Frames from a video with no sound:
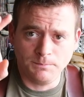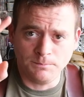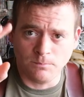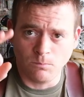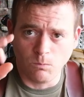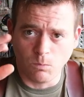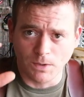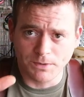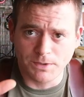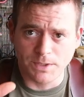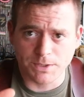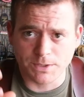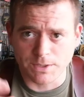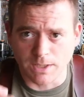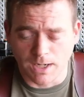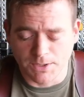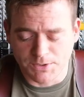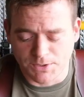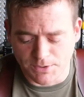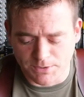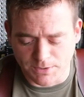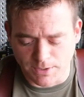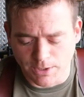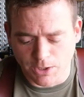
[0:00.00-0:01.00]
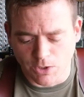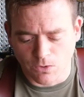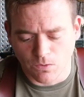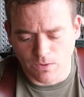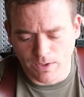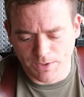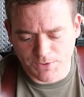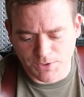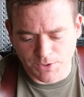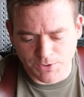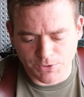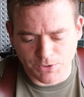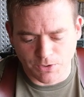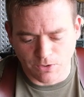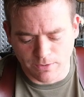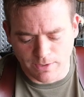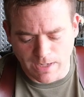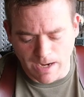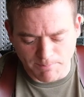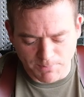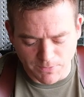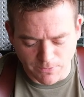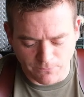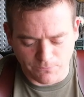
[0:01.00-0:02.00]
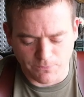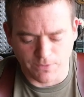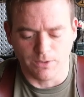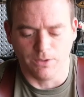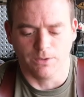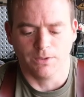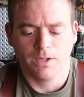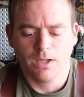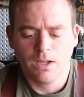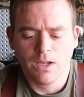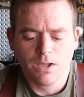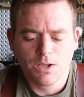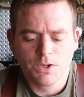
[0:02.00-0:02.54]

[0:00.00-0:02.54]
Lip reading: what this does is increases your depth of field.